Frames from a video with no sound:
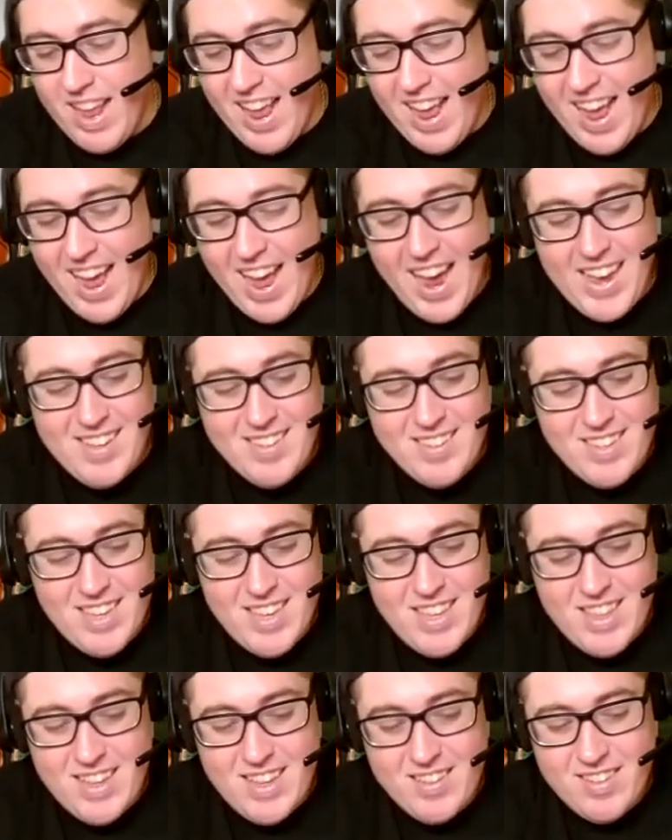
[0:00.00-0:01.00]
I
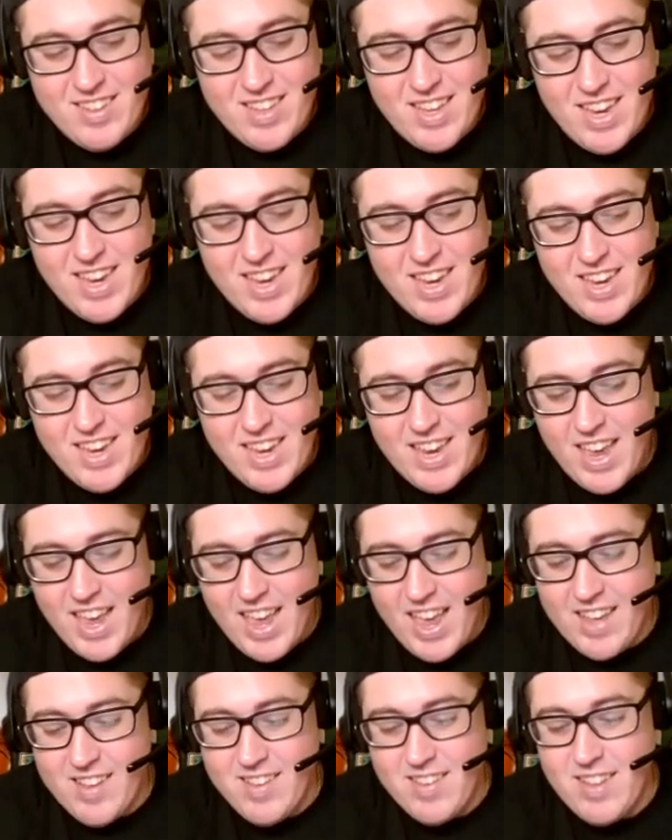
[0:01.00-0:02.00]
see this thing
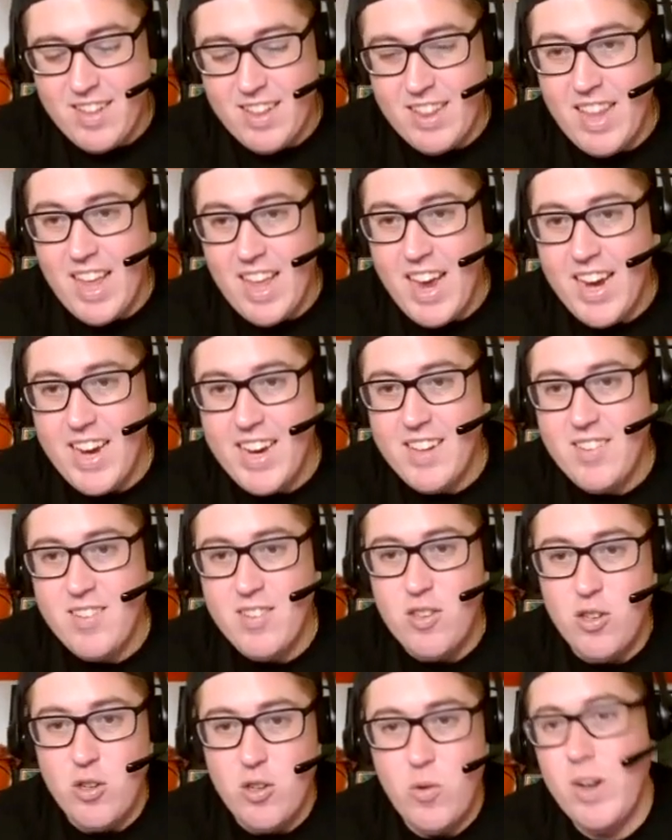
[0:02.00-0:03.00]
as the Lions
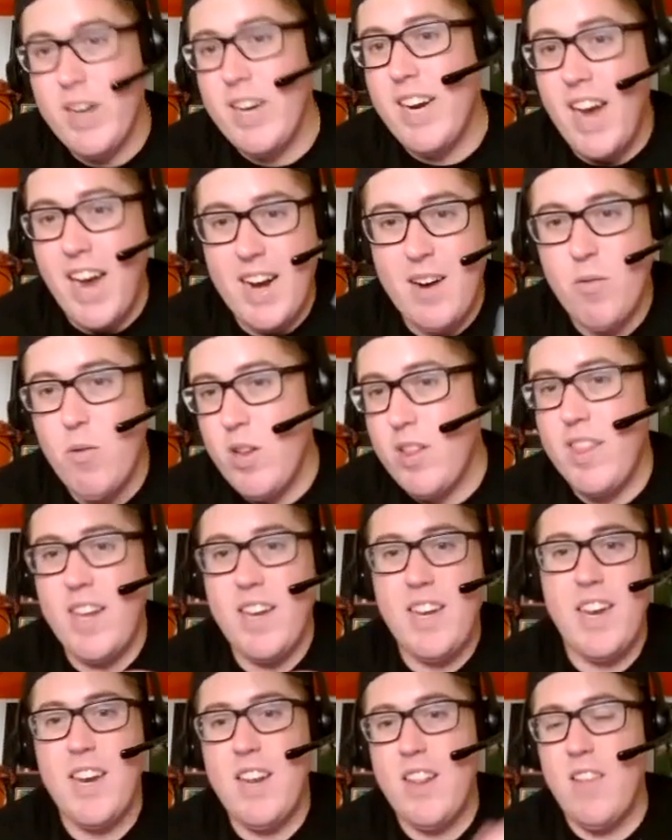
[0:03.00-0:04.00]
doing kind of what
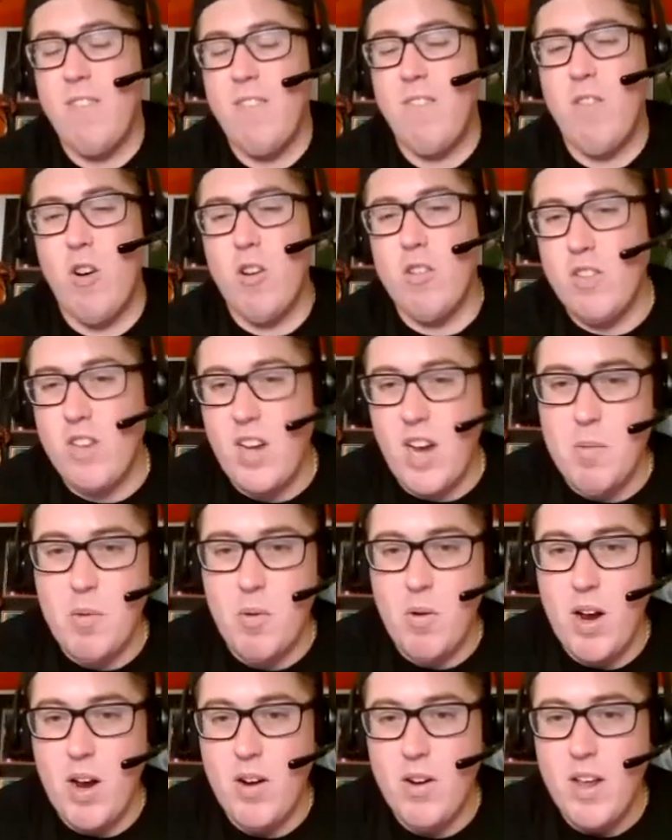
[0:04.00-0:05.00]
they did in the first time
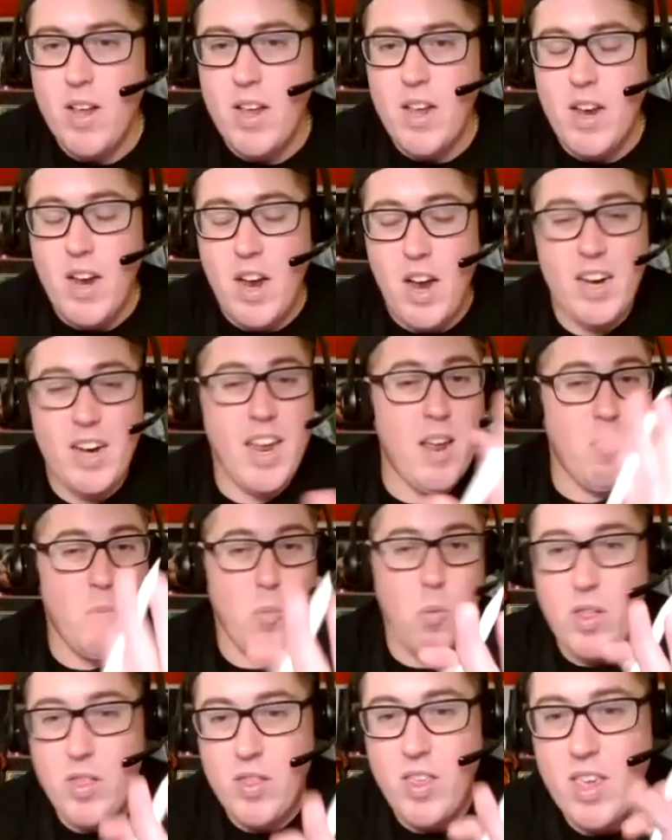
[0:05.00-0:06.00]
around. Again,
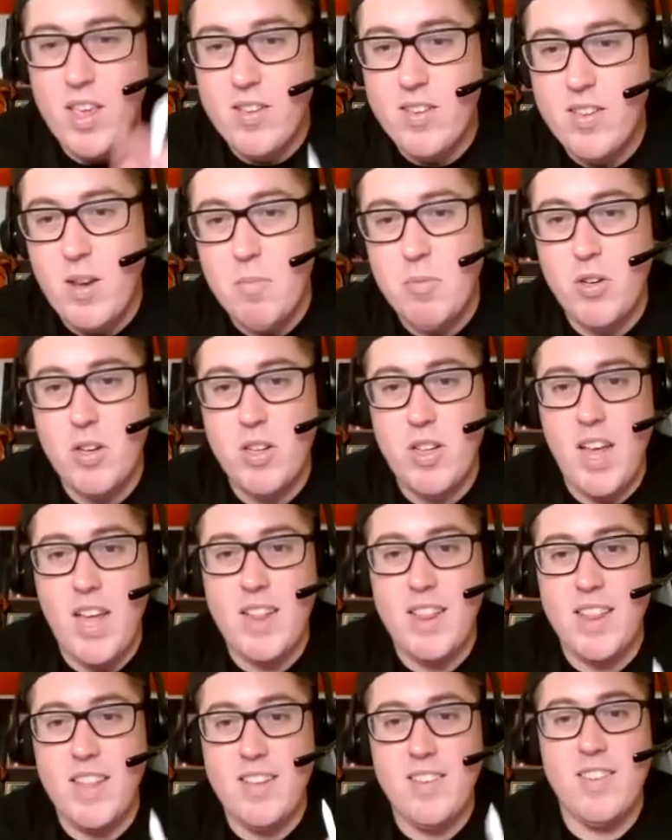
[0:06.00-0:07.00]
with the assumption
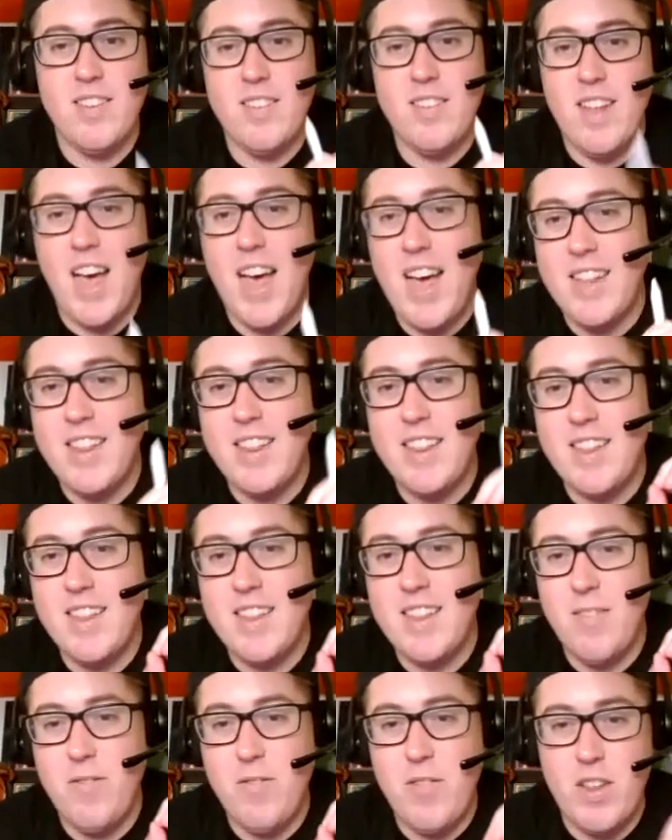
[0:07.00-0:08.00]
that this is not
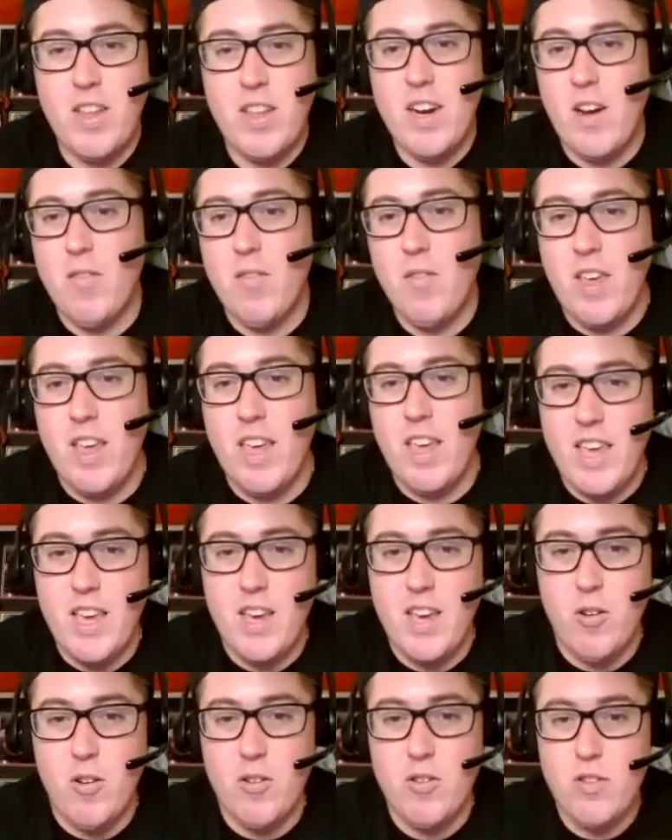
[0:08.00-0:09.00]
the Philadelphia
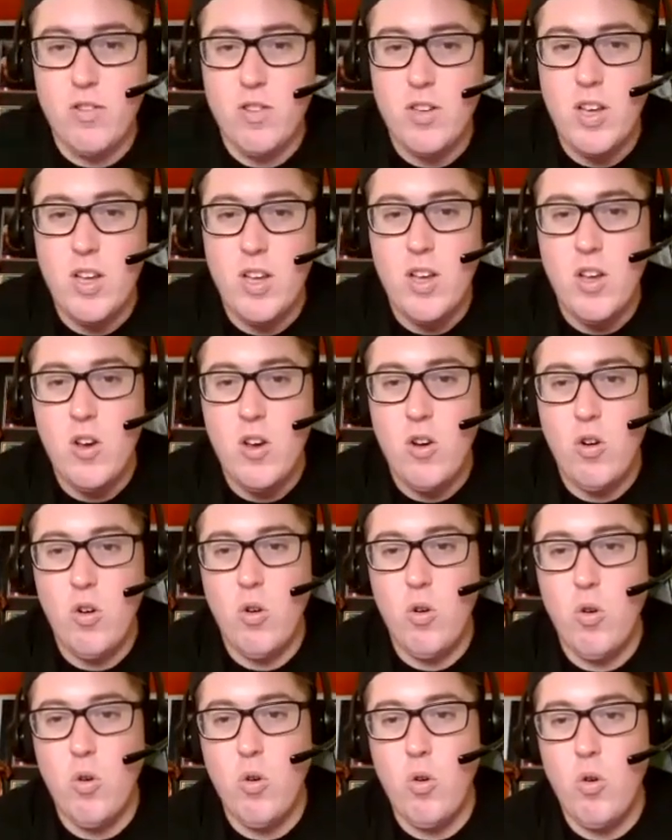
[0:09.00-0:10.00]
Eagles
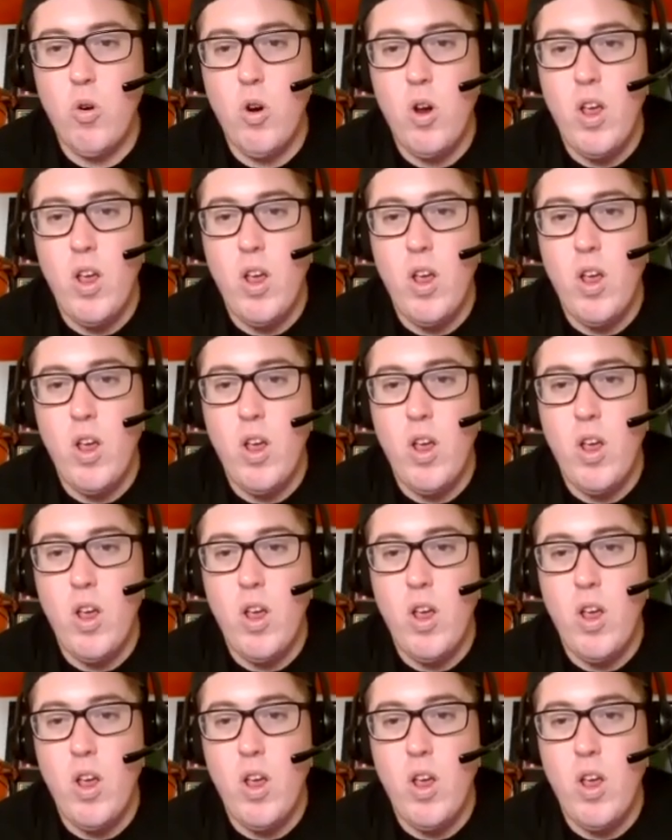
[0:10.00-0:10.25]
who